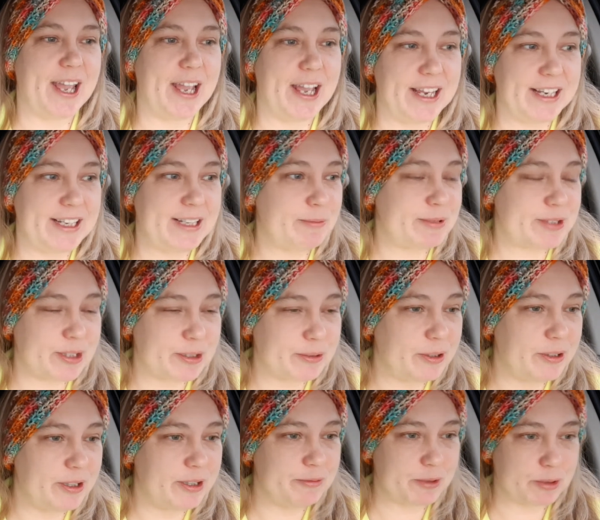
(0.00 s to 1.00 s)
It was
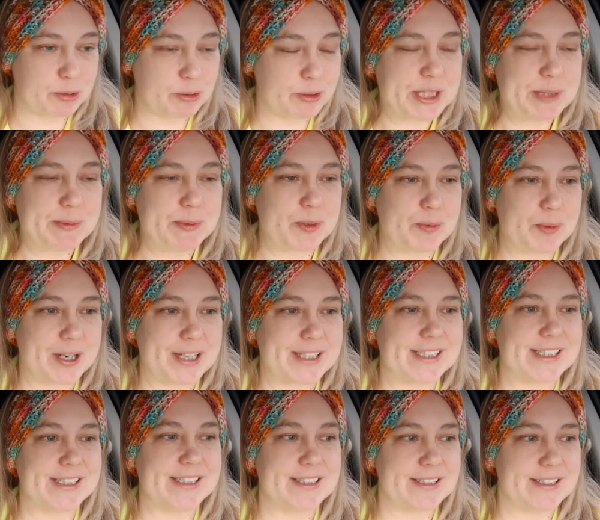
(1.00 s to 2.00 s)
a Christmas
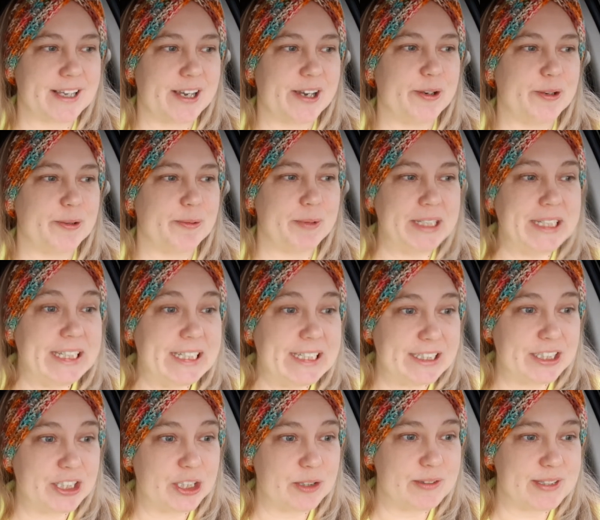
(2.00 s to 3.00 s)
present, so we need to
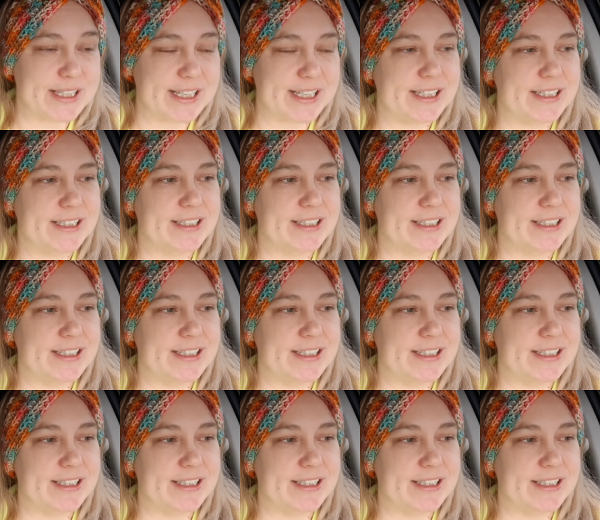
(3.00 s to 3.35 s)
use it.